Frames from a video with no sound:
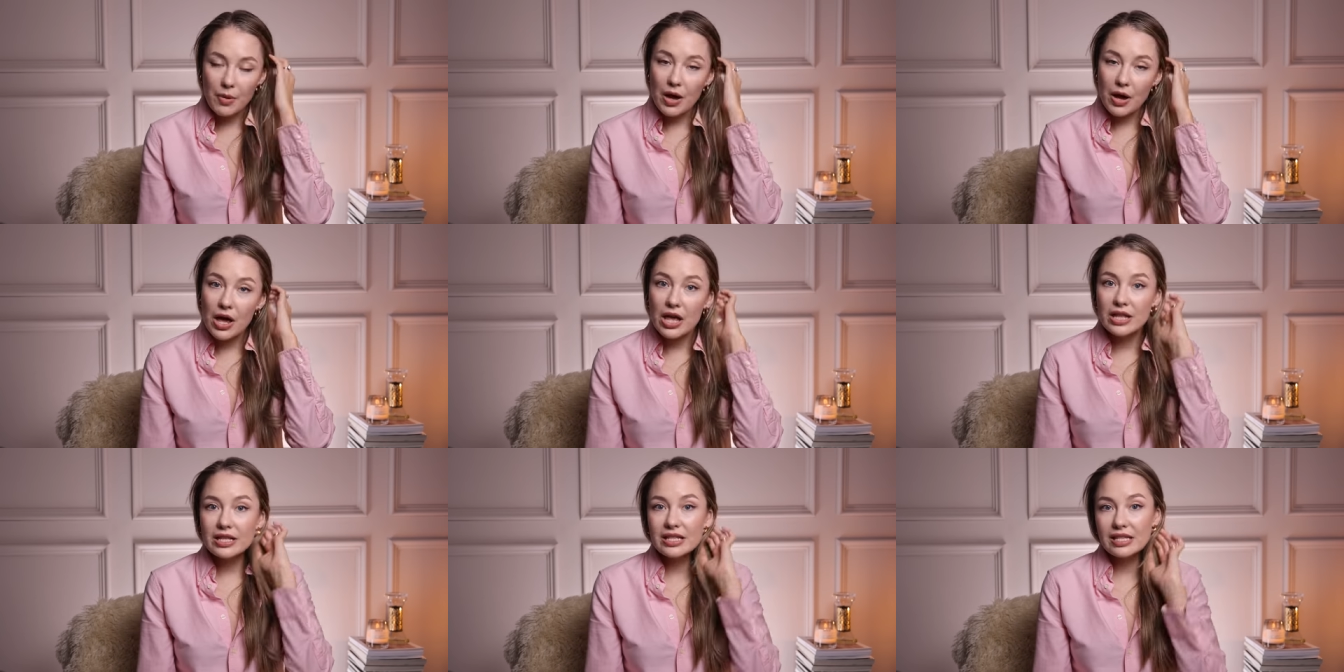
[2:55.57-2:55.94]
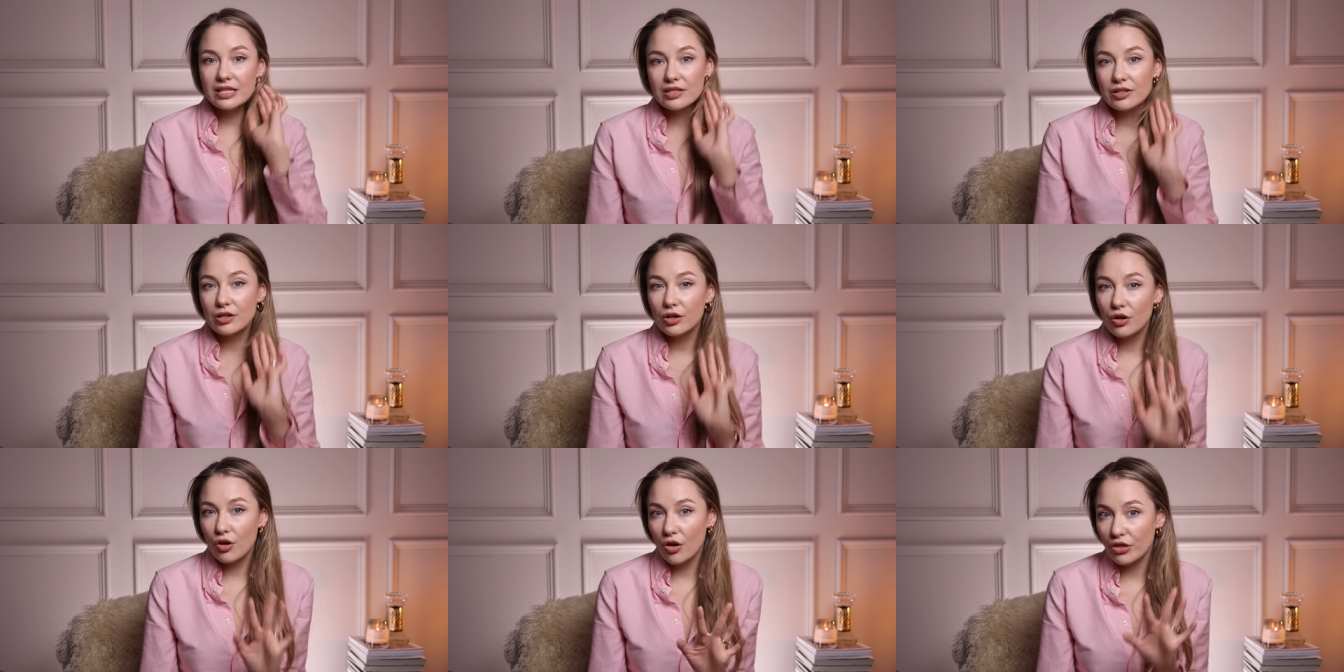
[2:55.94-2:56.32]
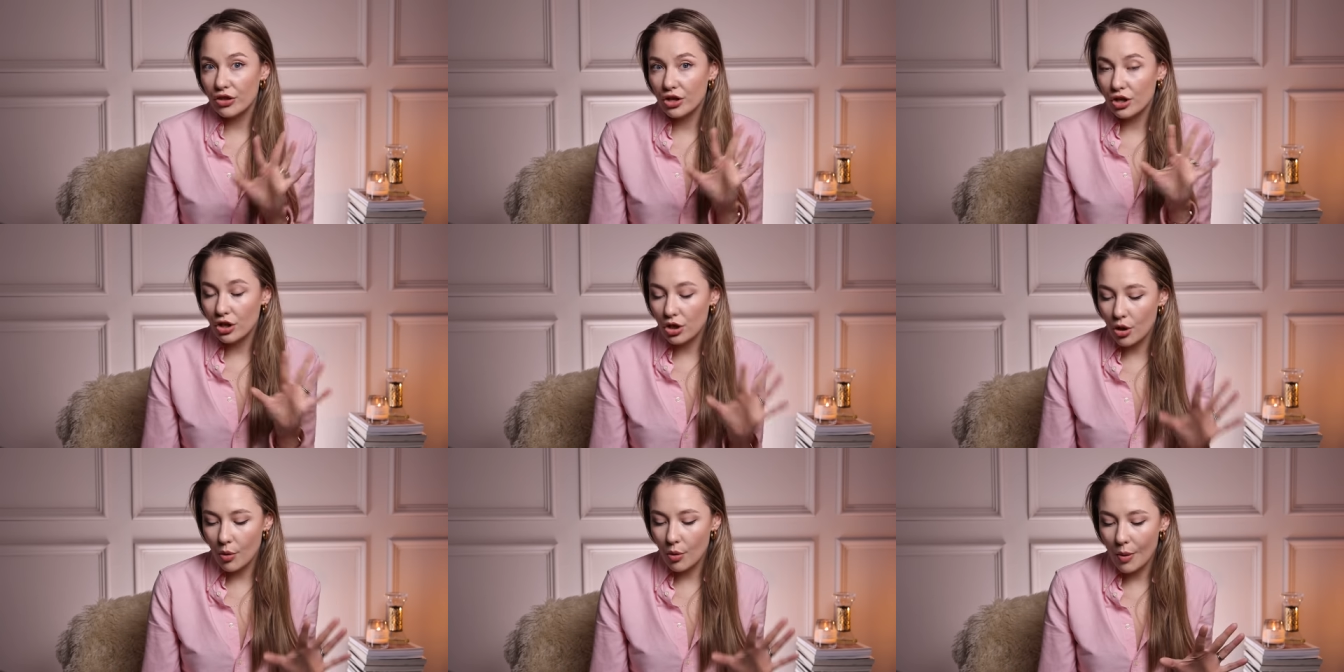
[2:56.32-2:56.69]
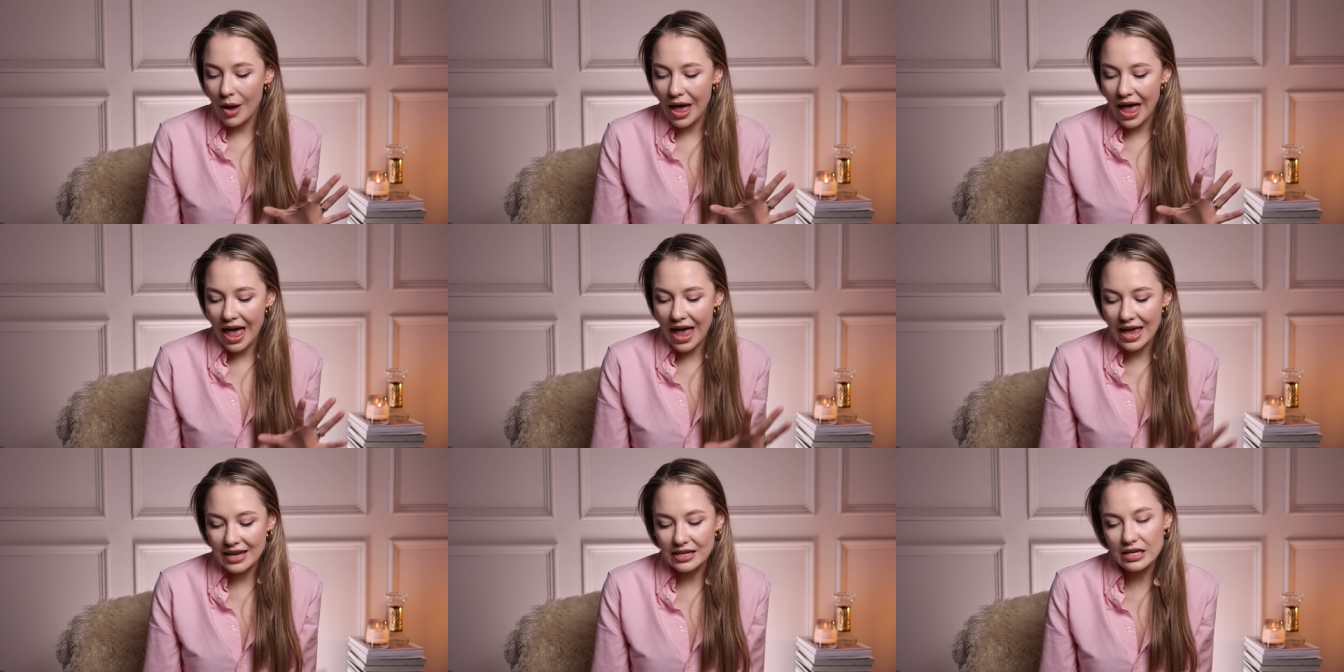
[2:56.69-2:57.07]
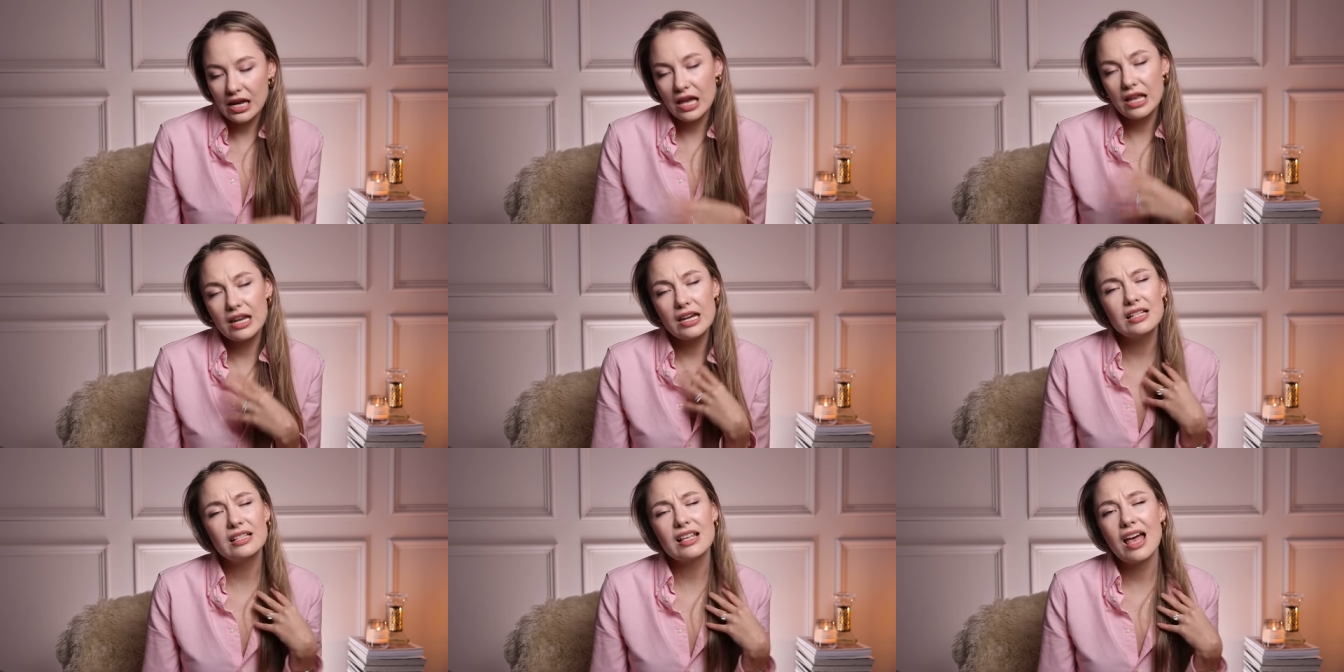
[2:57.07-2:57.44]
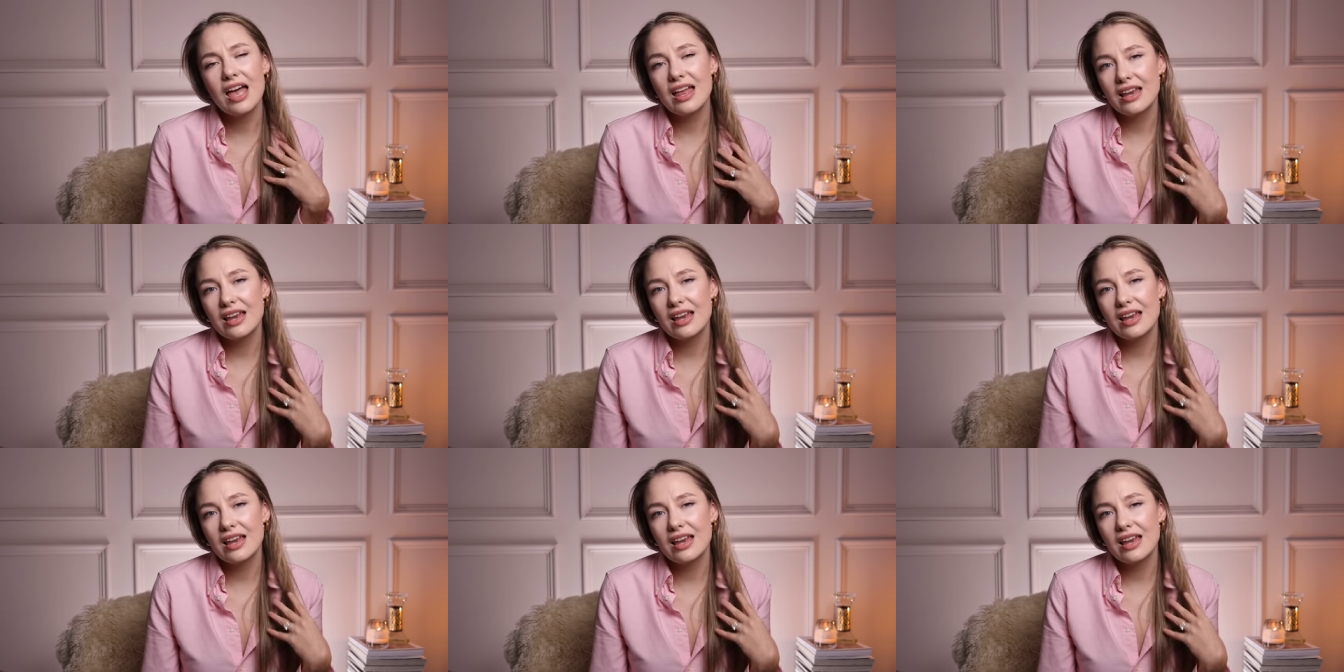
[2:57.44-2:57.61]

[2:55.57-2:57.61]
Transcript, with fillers: but it's still on the lower end, and it's